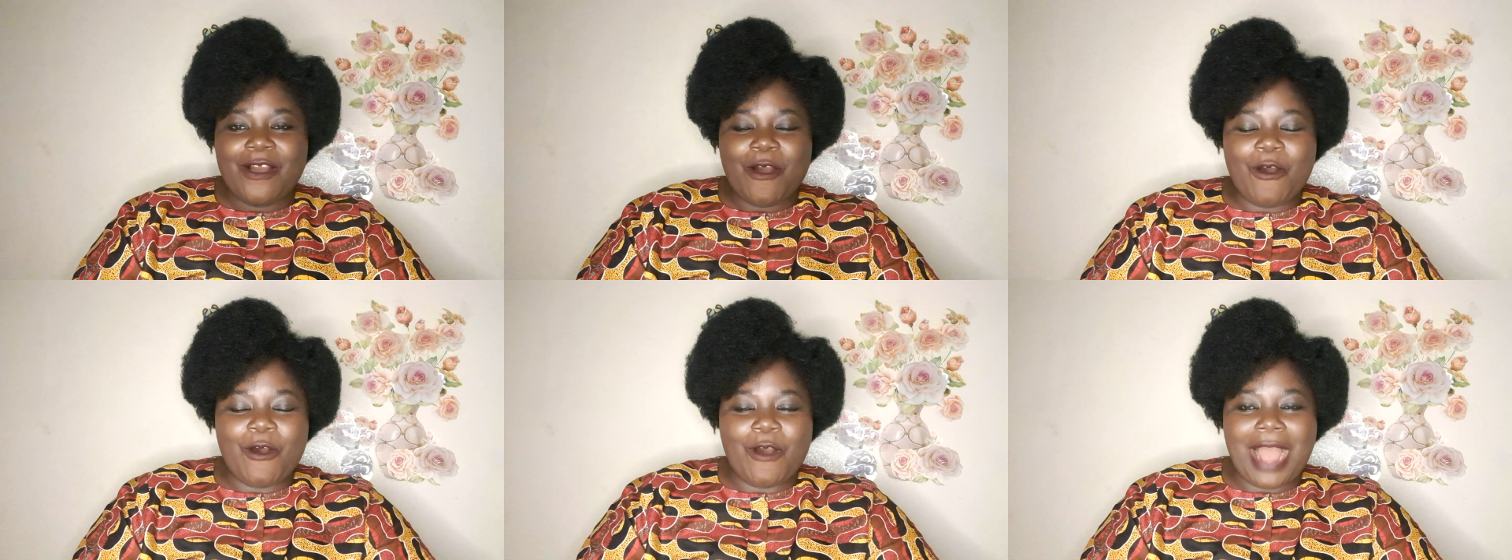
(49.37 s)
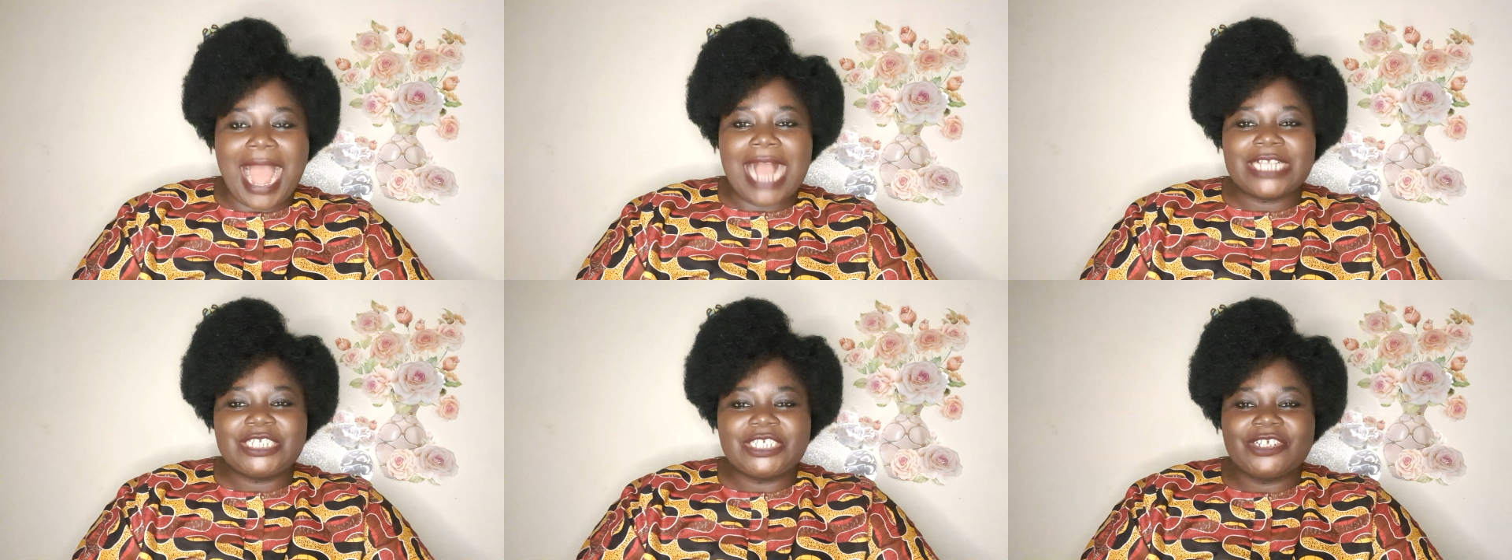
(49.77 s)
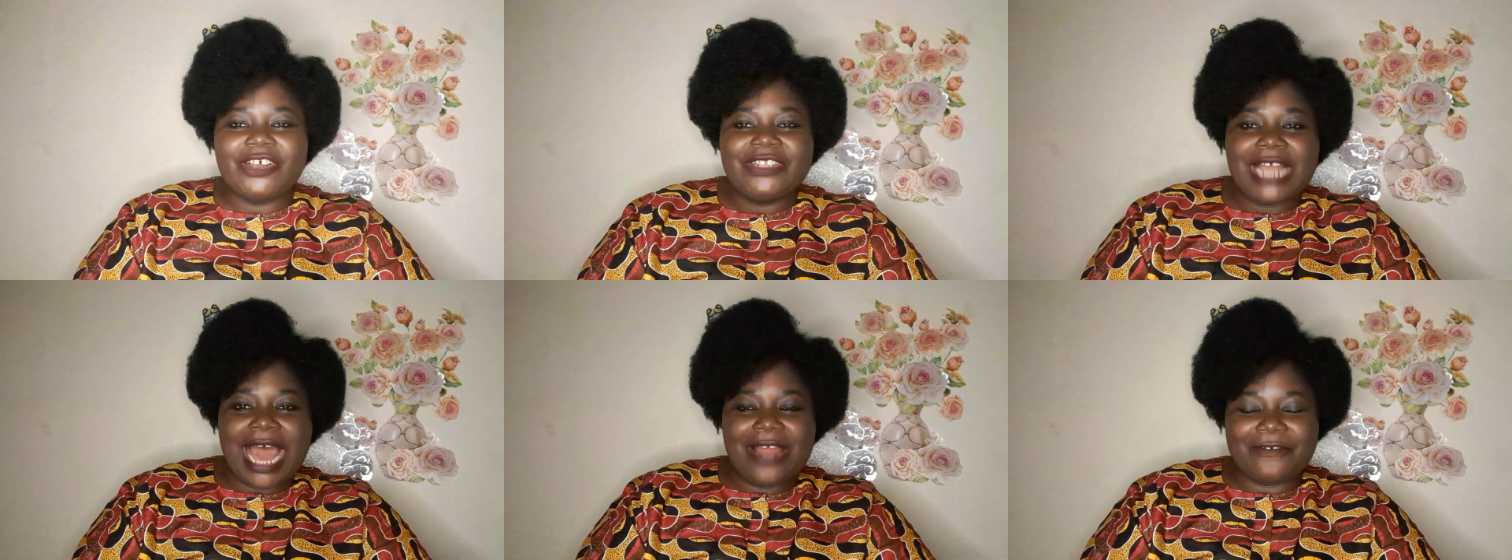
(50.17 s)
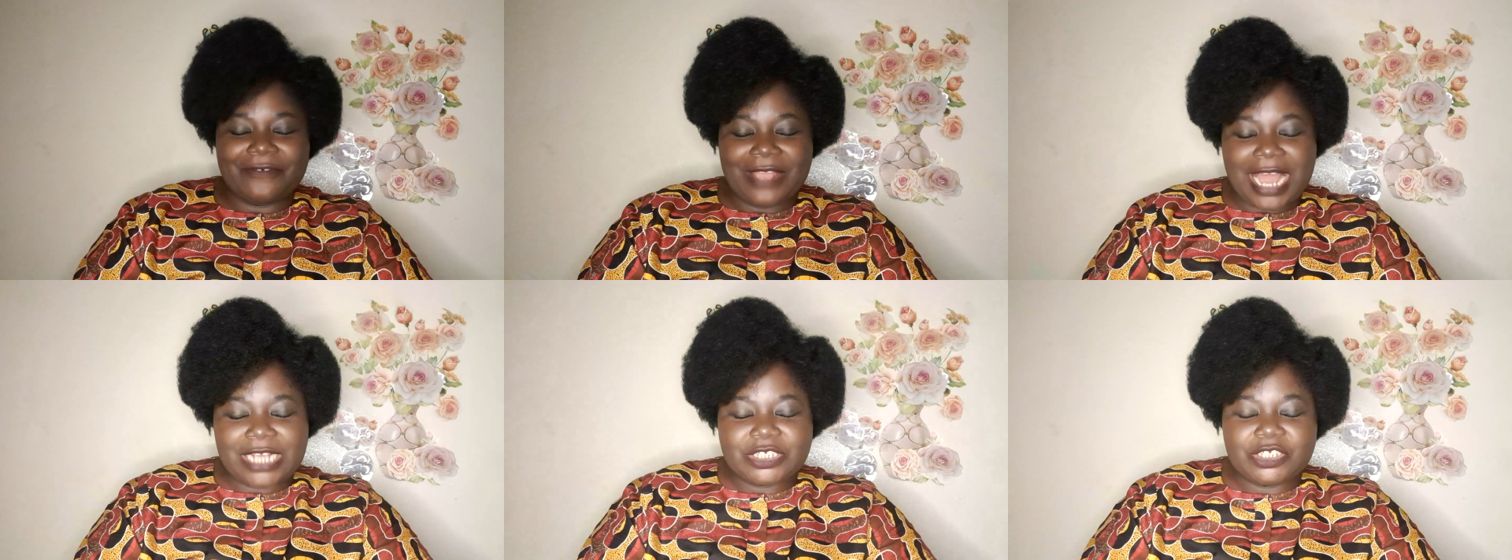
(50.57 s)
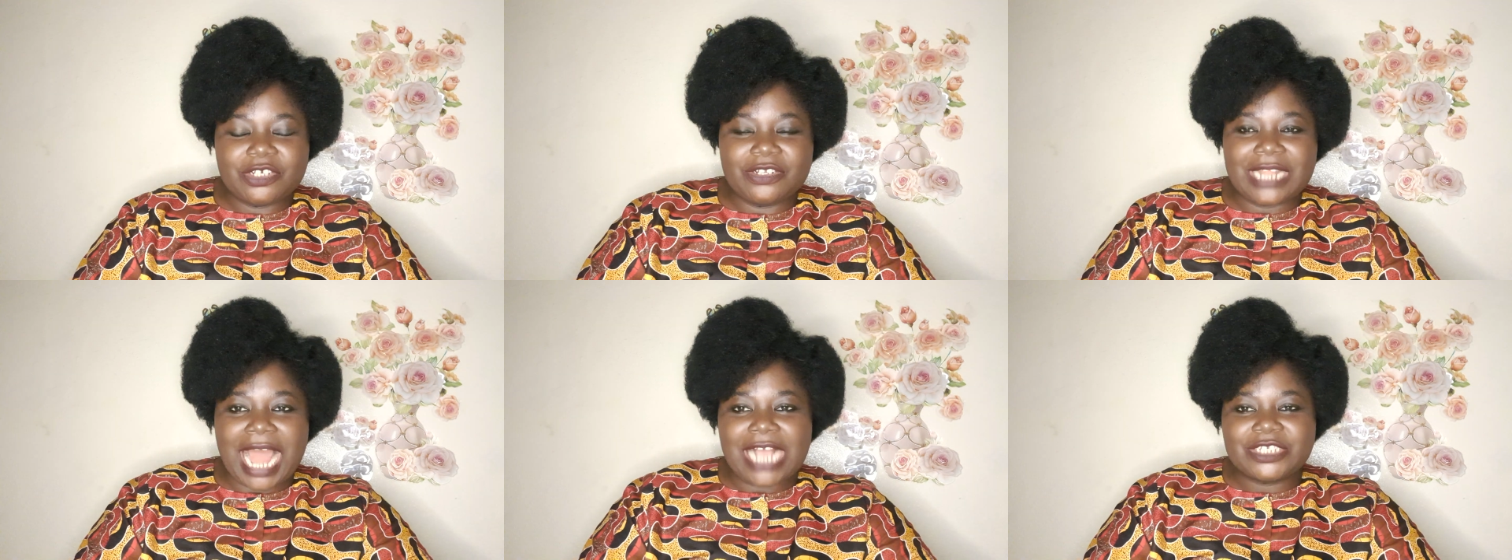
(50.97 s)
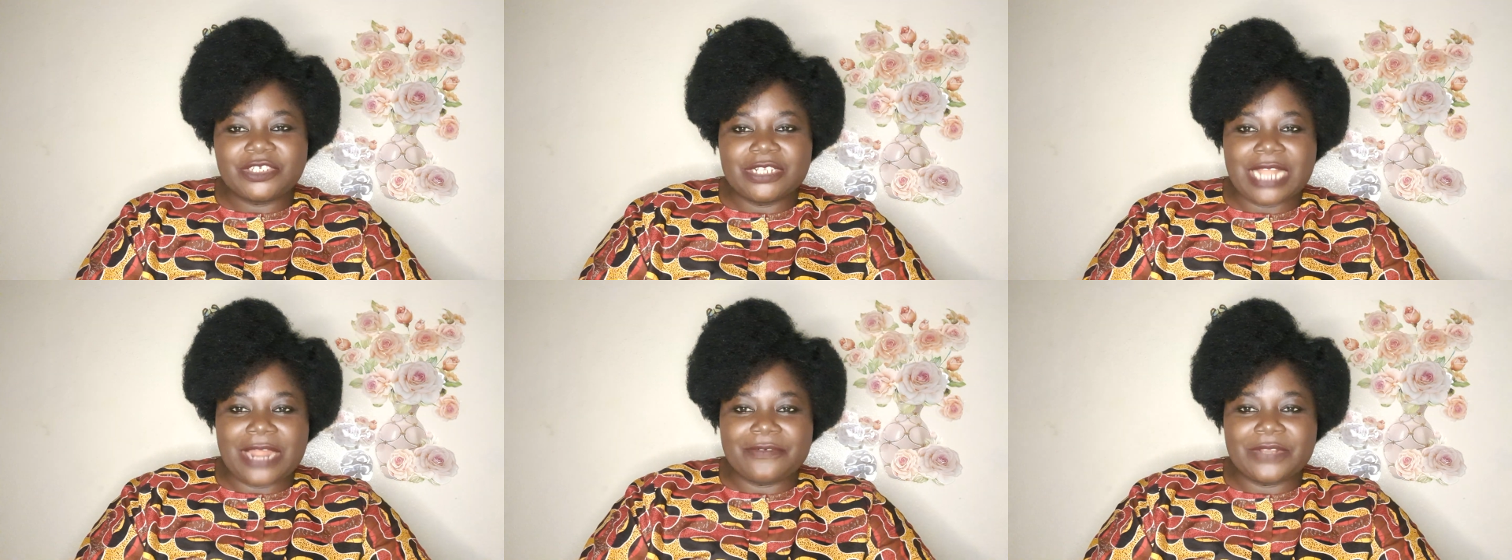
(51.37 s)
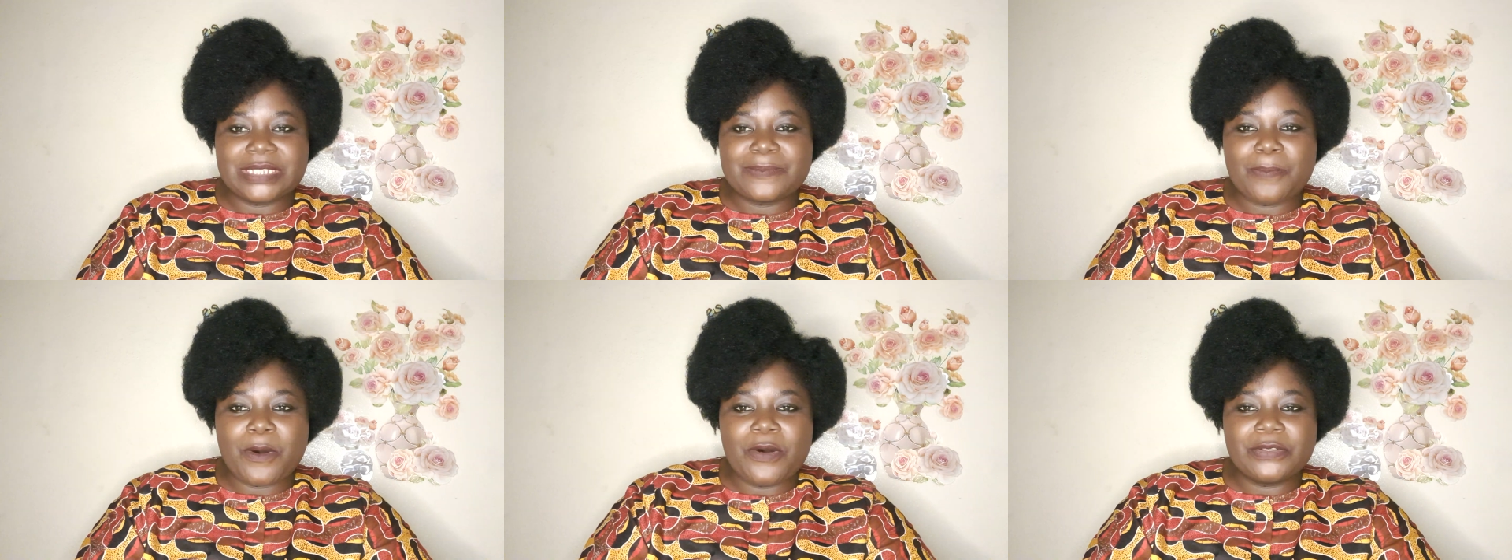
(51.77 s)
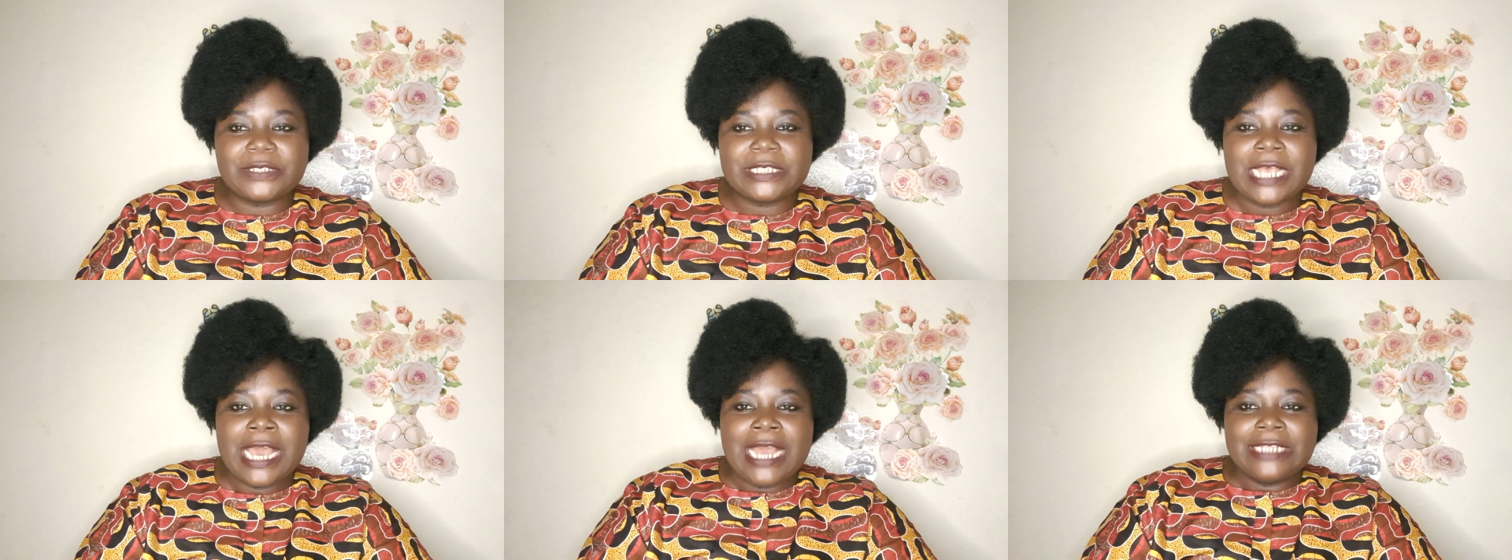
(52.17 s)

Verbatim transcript: or action and reaction, action and response.